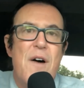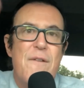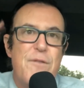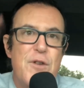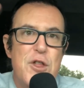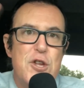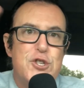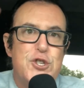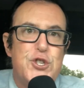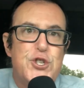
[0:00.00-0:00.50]

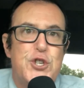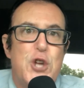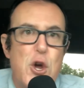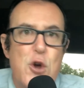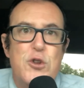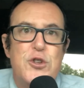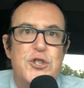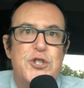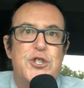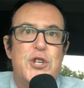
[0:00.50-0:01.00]
for the
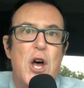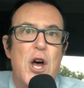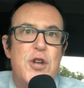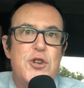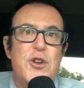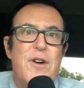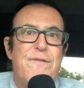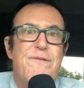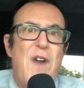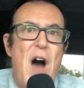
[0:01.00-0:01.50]
students
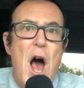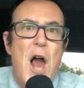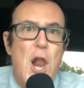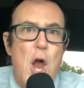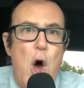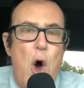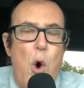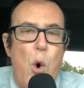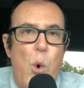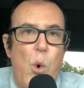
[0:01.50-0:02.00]
to
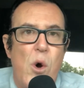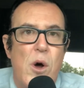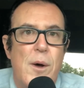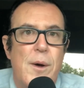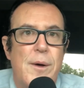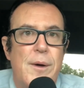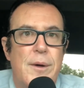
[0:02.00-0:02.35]
follow.